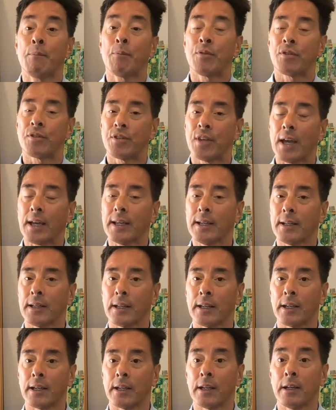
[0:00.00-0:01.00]

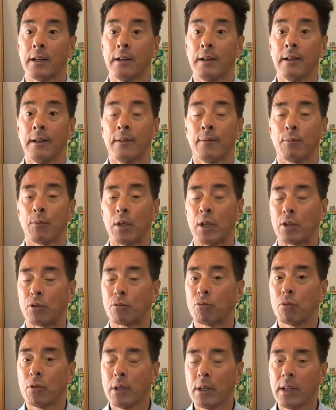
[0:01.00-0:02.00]
Secondly,
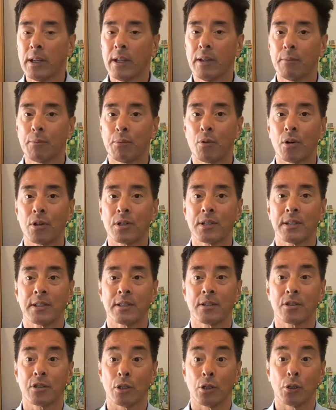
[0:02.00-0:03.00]
it's really
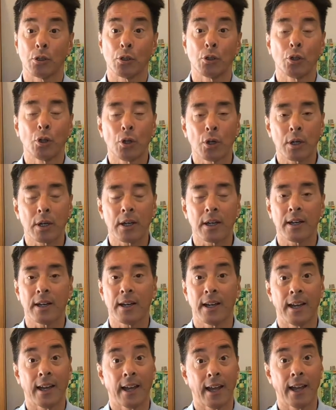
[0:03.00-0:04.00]
important to look
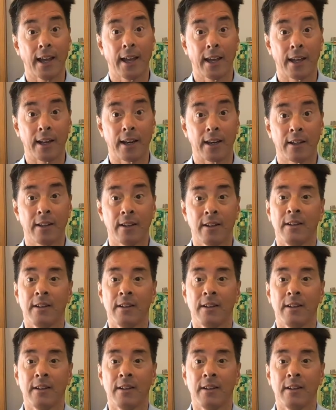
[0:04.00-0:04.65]
ahead.